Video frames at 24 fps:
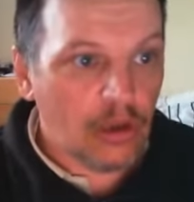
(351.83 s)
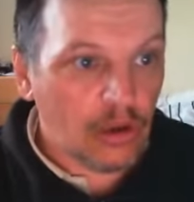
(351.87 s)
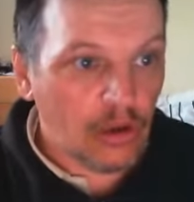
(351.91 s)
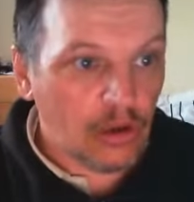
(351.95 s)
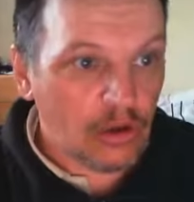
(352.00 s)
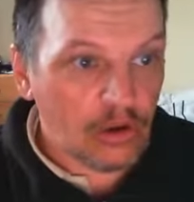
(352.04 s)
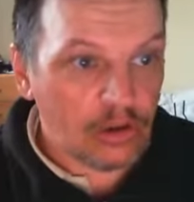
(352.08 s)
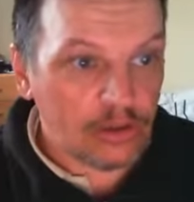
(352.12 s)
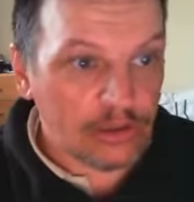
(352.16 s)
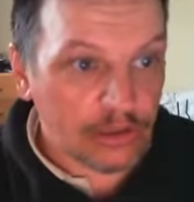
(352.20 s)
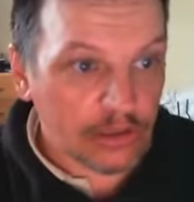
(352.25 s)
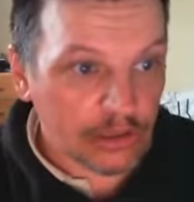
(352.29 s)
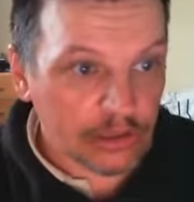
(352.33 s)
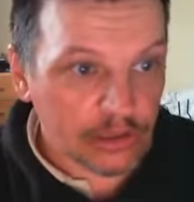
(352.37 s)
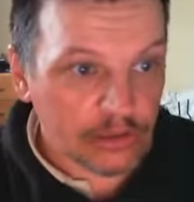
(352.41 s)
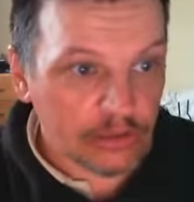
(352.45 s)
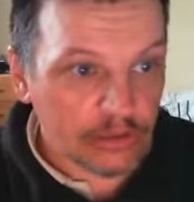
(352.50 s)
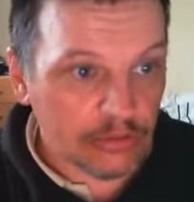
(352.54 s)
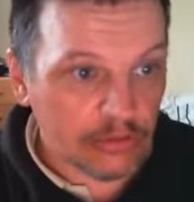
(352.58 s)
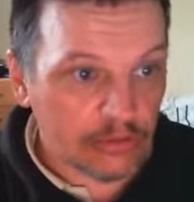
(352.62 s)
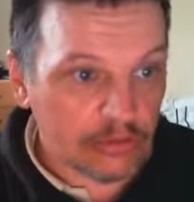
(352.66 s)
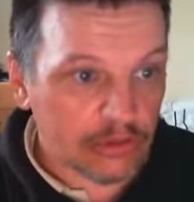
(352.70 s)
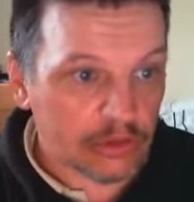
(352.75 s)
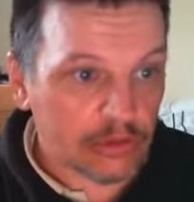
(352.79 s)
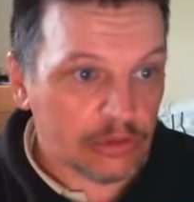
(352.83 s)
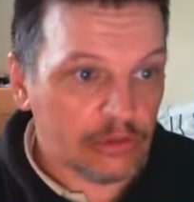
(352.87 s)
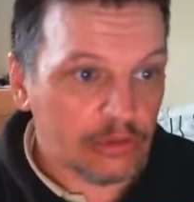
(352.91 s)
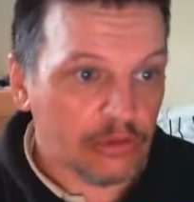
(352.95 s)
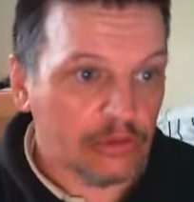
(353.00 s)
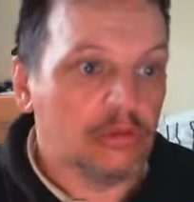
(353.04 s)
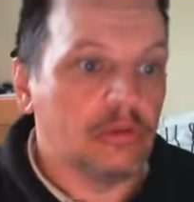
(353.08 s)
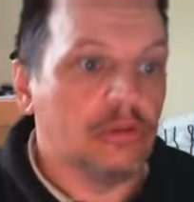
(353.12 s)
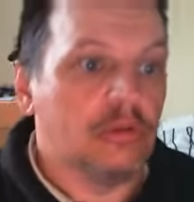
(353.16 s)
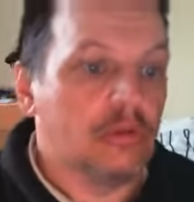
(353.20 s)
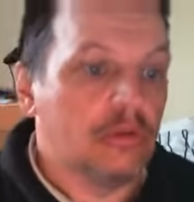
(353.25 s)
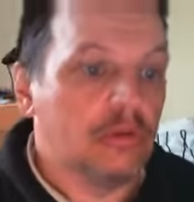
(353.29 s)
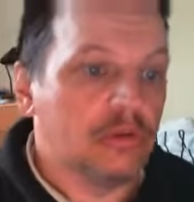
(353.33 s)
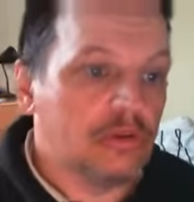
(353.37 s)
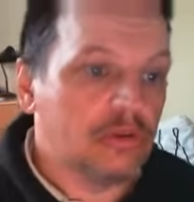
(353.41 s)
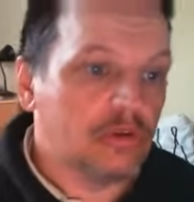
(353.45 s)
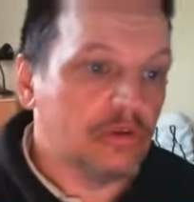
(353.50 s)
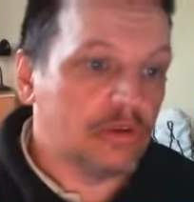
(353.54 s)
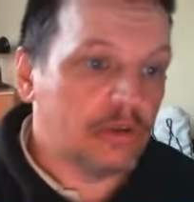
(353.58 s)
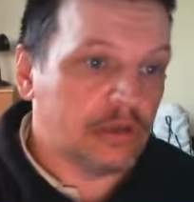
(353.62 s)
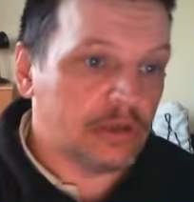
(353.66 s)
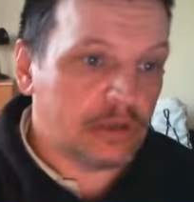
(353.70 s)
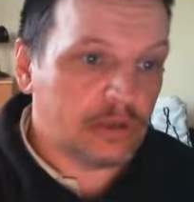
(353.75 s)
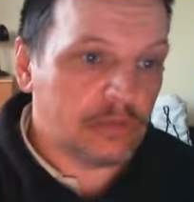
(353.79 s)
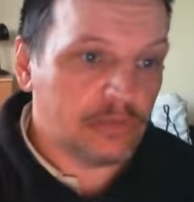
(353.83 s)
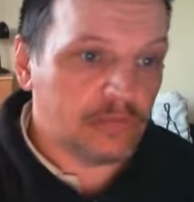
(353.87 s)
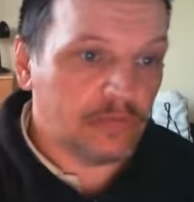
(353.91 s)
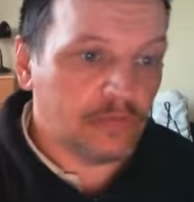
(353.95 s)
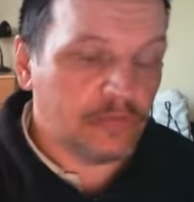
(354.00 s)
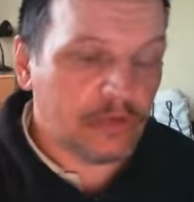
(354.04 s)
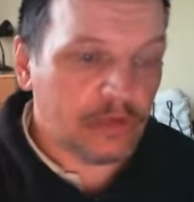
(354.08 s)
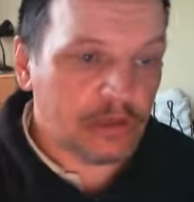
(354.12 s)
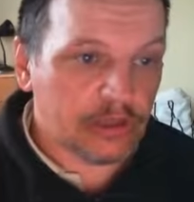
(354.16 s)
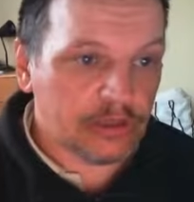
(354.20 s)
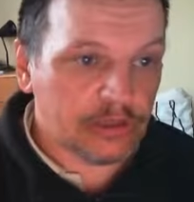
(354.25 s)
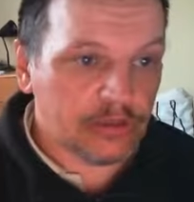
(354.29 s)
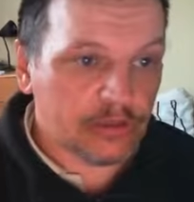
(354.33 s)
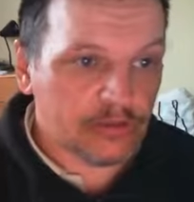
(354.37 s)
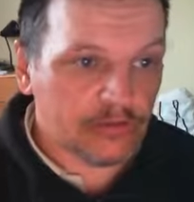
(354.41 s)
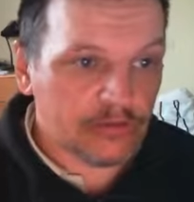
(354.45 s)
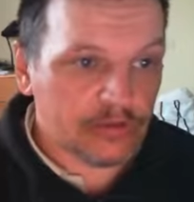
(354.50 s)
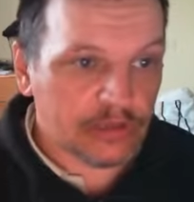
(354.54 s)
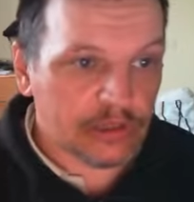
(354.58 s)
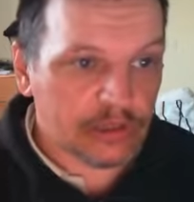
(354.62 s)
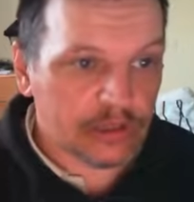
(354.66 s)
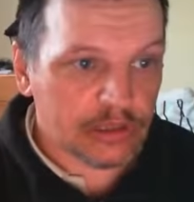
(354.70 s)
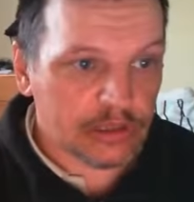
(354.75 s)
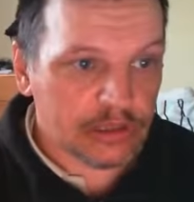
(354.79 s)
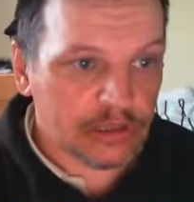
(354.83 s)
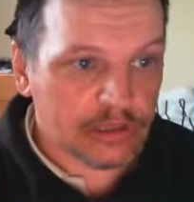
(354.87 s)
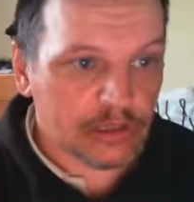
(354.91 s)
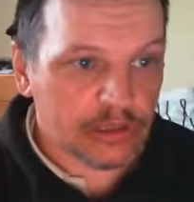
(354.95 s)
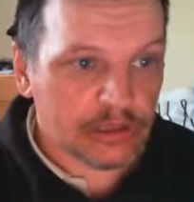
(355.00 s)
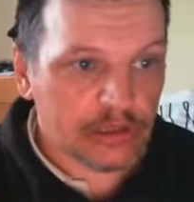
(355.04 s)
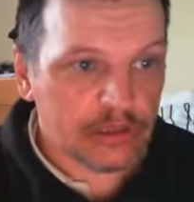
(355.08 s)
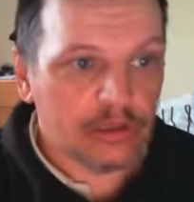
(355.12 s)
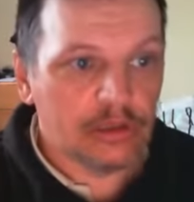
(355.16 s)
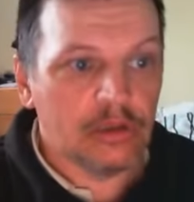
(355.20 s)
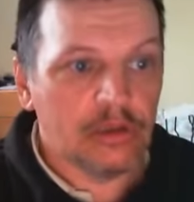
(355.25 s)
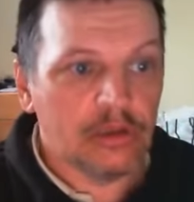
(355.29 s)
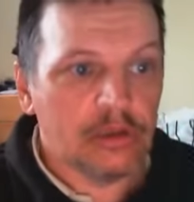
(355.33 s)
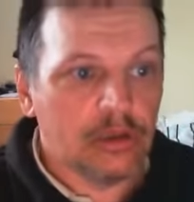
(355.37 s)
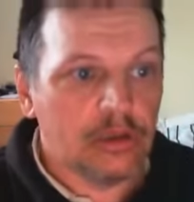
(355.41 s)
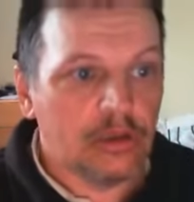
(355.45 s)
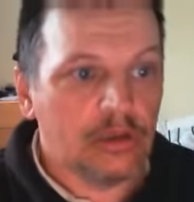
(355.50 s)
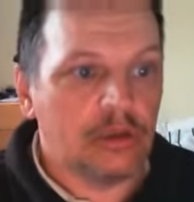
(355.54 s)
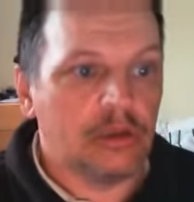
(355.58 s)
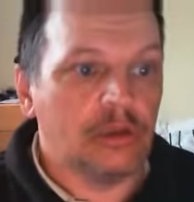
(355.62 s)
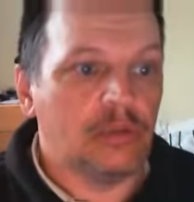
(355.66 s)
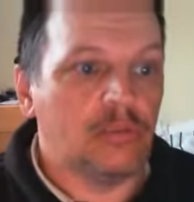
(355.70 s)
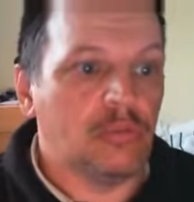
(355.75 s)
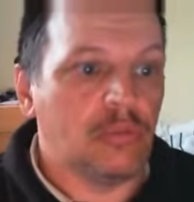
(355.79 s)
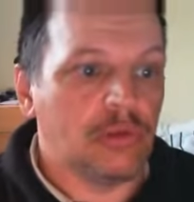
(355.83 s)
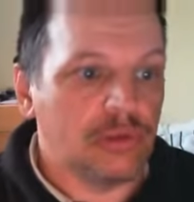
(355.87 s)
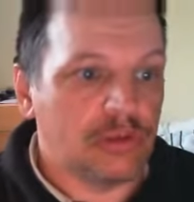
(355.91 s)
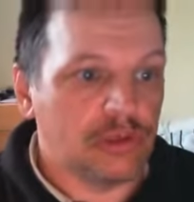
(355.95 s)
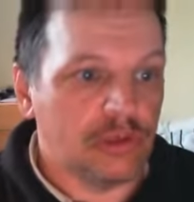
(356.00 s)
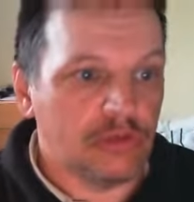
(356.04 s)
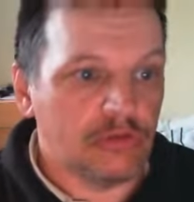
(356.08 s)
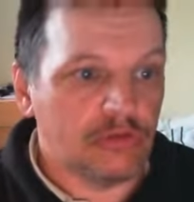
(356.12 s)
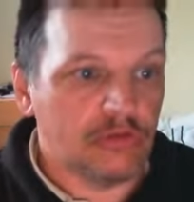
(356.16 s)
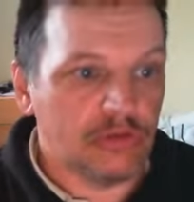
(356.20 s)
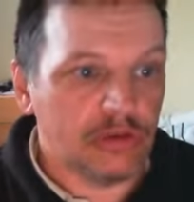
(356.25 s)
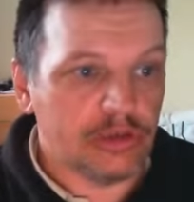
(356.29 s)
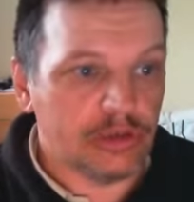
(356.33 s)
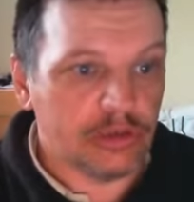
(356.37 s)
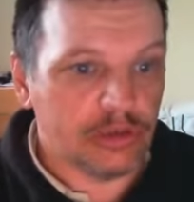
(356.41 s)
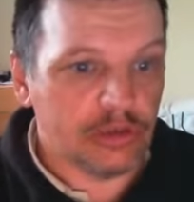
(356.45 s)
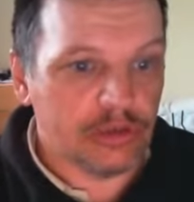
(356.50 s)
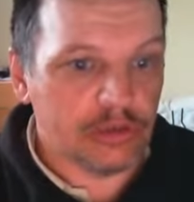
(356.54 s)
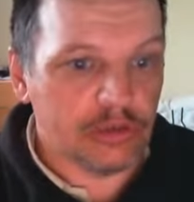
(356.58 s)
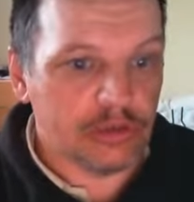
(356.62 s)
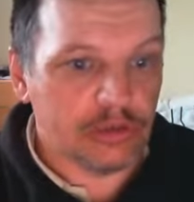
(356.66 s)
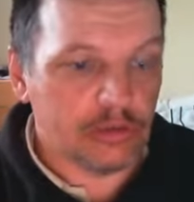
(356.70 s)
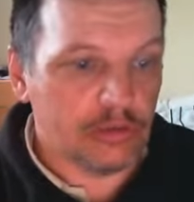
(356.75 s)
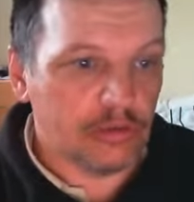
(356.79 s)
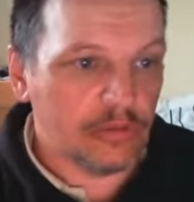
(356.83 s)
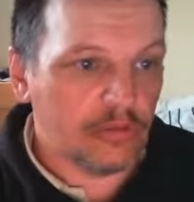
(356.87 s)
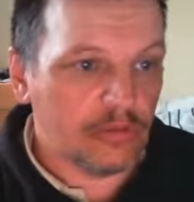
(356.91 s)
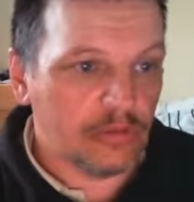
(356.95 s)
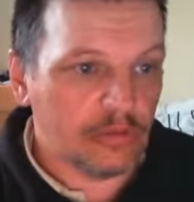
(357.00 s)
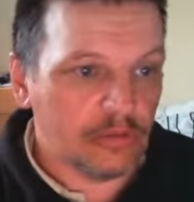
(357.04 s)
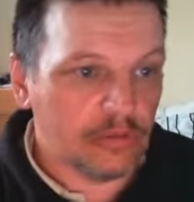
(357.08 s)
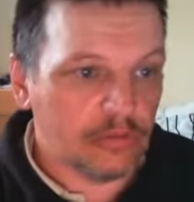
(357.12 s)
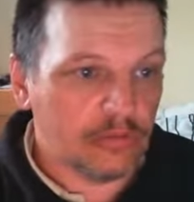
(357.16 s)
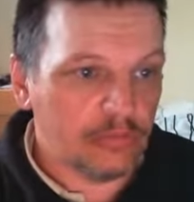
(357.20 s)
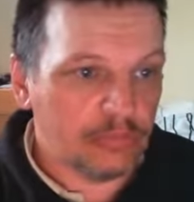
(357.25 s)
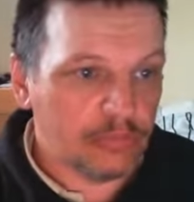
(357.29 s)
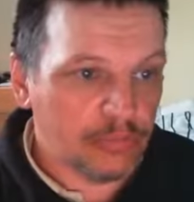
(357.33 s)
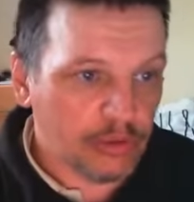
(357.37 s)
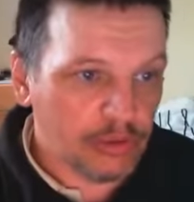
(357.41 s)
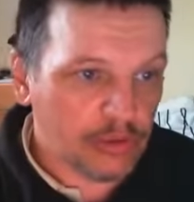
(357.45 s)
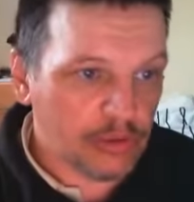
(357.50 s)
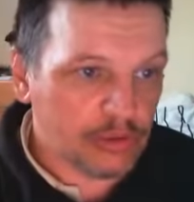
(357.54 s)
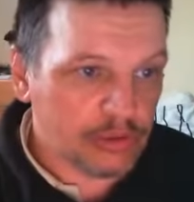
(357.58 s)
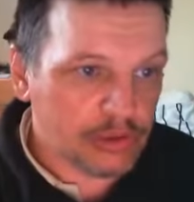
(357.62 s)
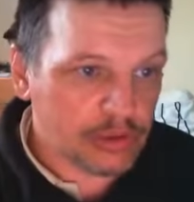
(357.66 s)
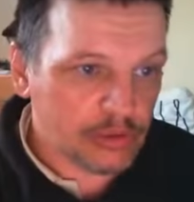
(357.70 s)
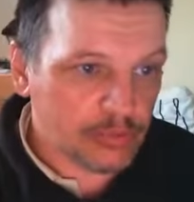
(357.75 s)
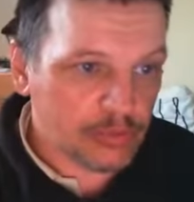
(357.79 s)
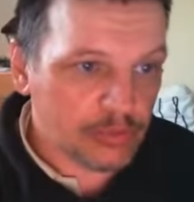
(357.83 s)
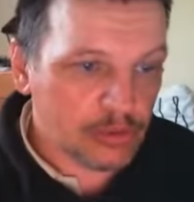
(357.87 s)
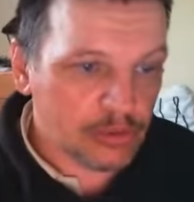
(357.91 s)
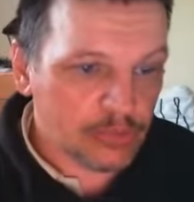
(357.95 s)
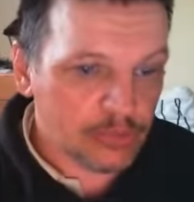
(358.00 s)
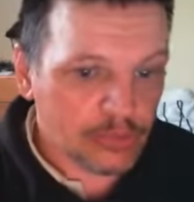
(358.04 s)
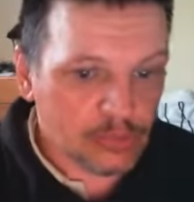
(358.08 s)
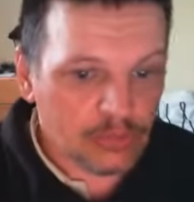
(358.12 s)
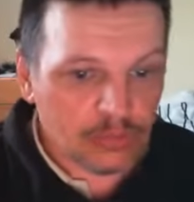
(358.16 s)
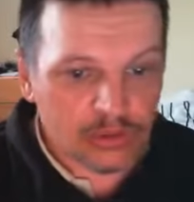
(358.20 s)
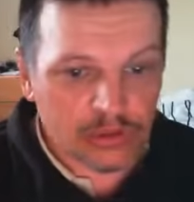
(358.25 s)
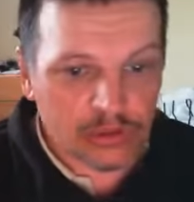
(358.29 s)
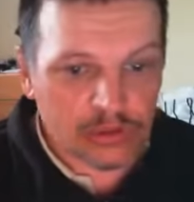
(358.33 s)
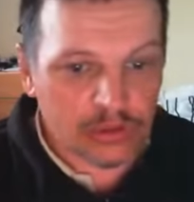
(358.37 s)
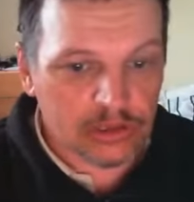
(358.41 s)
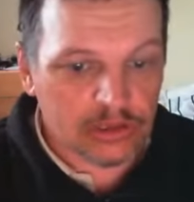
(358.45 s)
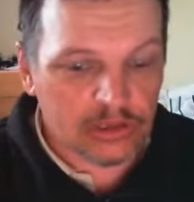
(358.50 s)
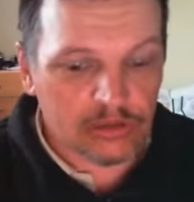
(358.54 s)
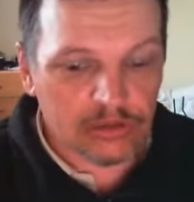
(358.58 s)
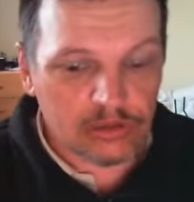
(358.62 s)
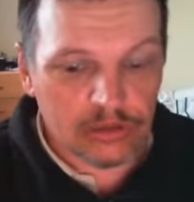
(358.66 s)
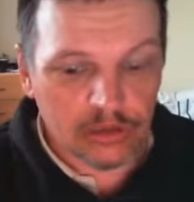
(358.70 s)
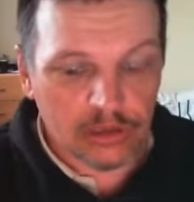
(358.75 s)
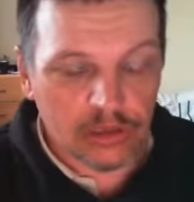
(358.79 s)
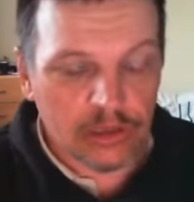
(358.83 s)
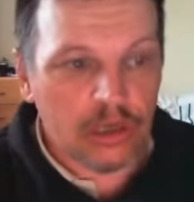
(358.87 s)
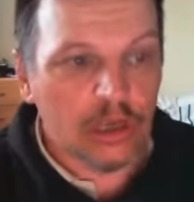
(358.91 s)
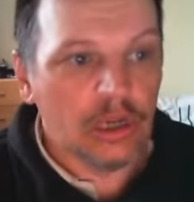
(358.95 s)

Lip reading: Hide their cells, turn their cells into chrysalis, and once the chrysalis are gone past the pupal stage,